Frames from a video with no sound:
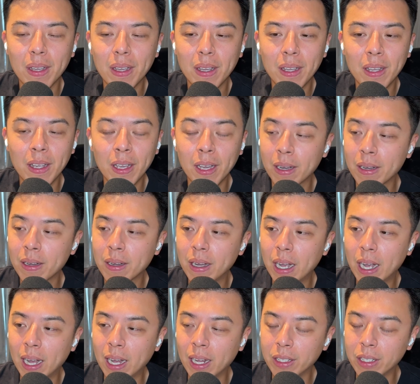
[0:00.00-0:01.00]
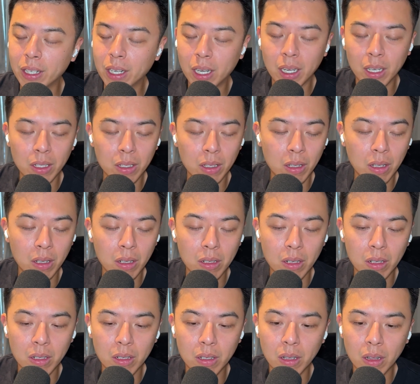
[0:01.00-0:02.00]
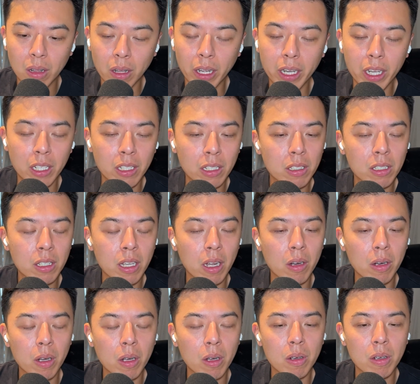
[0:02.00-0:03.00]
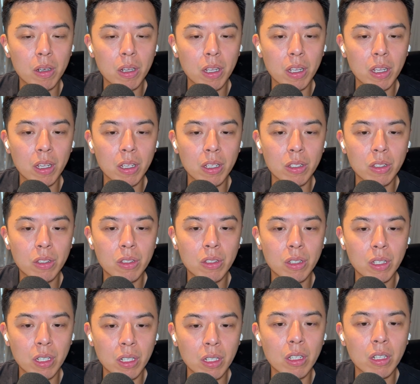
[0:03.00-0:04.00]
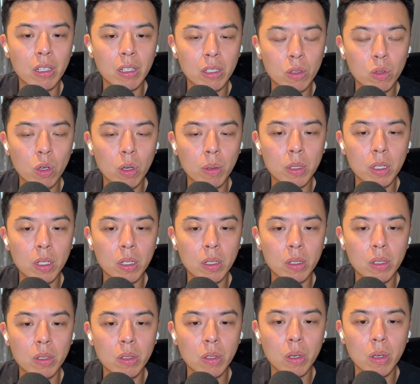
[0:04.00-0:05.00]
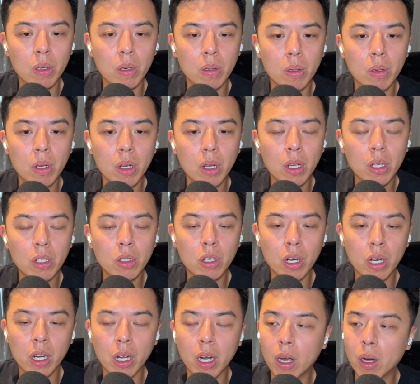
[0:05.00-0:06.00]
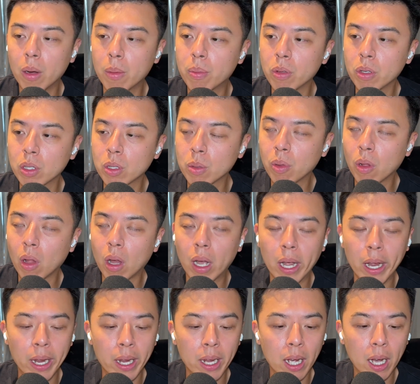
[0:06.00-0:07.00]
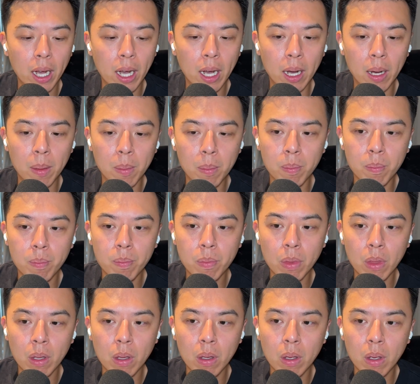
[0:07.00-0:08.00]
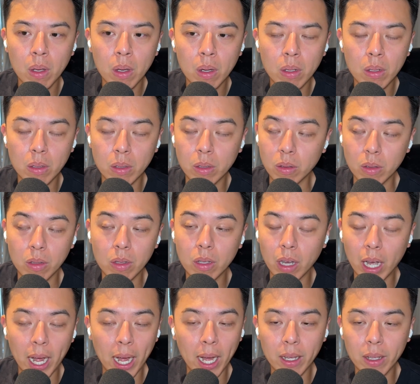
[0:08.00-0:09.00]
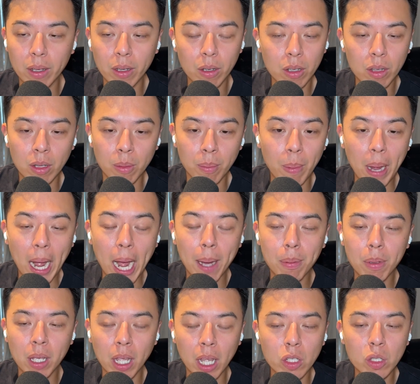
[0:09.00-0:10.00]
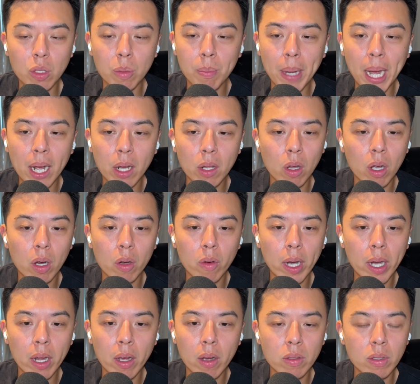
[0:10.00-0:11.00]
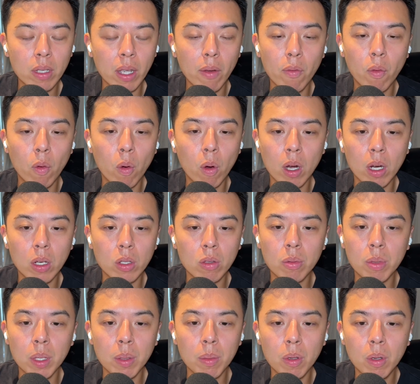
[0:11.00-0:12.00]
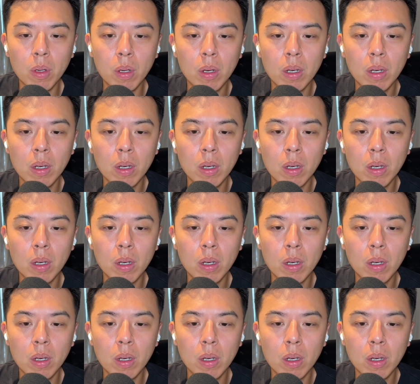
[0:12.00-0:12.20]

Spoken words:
Yeah. And link and discount code is in the description. So check it out. Please apply. Dude, the application backlog right now is like 400 people.